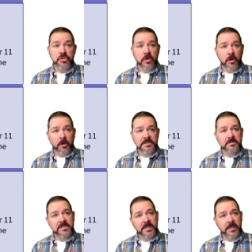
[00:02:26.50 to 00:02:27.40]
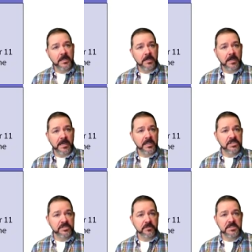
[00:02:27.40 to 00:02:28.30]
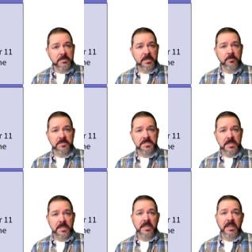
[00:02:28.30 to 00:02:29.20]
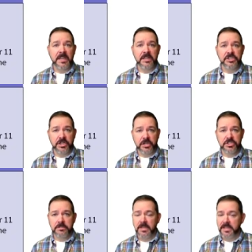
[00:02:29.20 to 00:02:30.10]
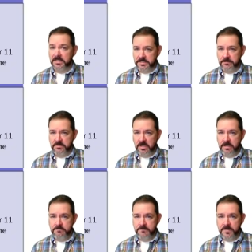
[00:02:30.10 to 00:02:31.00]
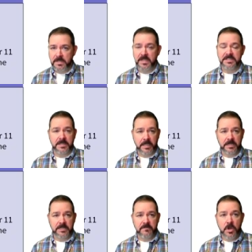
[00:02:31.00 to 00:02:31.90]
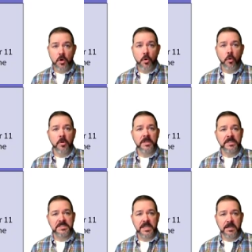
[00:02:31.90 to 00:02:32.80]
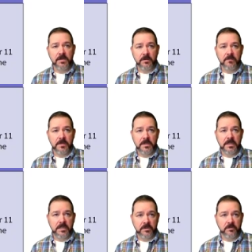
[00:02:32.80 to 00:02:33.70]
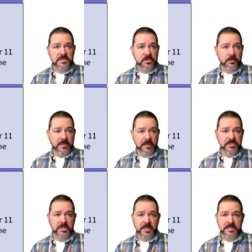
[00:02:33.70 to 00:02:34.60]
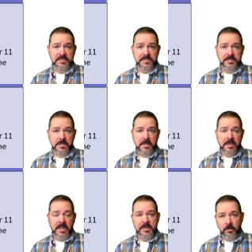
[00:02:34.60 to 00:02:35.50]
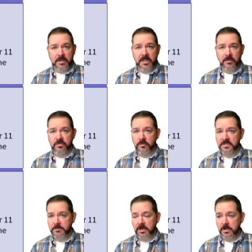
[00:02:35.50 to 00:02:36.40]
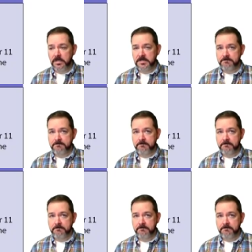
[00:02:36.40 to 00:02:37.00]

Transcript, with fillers: You can also take uh, English First Peoples in conjunction at the same time as an elective, or instead of those two English classes and they all count towards Byng Arts